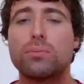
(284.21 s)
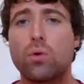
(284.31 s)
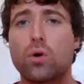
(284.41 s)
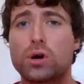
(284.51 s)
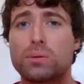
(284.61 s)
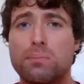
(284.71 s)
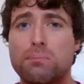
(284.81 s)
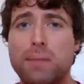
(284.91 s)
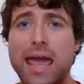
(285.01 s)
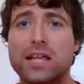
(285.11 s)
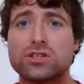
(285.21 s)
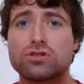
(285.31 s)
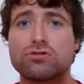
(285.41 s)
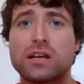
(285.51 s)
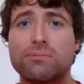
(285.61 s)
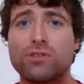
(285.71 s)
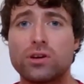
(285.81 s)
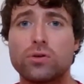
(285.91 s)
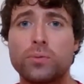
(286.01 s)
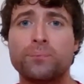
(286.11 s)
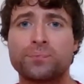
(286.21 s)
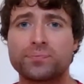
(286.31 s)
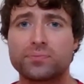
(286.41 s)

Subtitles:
the more mainstream view